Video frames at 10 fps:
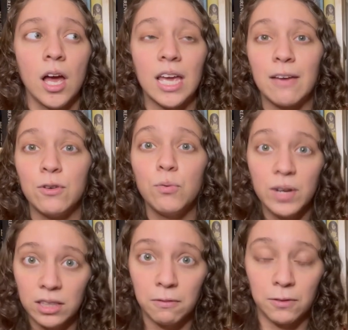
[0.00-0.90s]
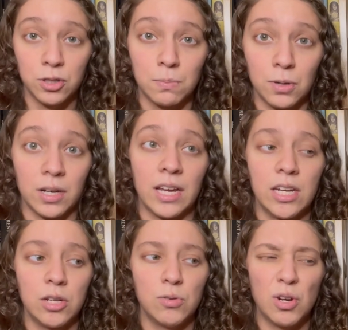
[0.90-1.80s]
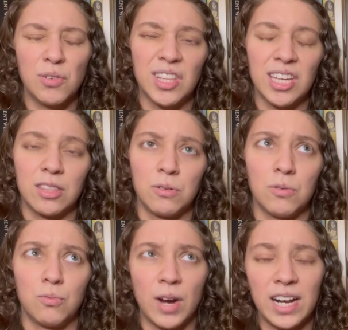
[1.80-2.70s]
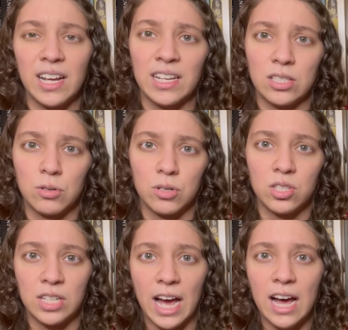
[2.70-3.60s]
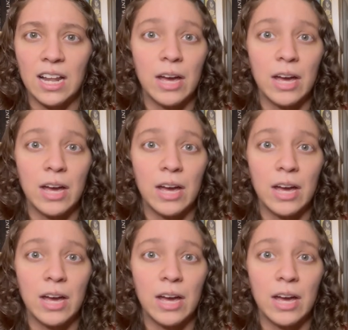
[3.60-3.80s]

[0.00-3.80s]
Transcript: If you read the first book and you don't think the writing is your style,